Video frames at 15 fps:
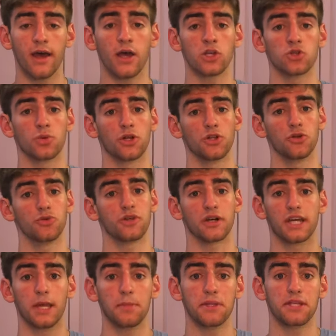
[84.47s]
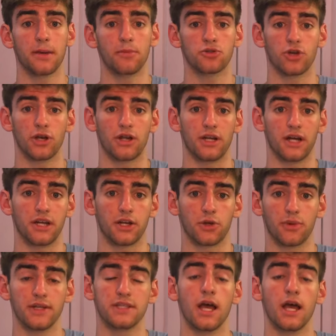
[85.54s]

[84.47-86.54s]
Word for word: so what I'll do is I'll keep the temperature at 90 degrees,